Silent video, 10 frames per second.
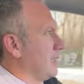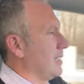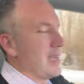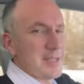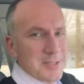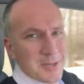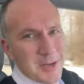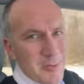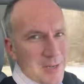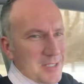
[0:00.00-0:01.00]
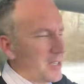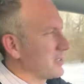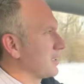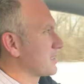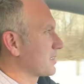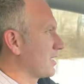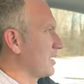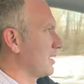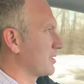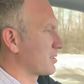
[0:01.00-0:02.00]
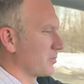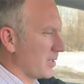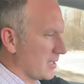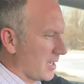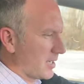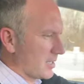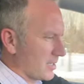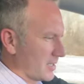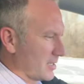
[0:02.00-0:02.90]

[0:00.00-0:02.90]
Hey, how's it going everybody? Tall Tesla guy here. So we got a,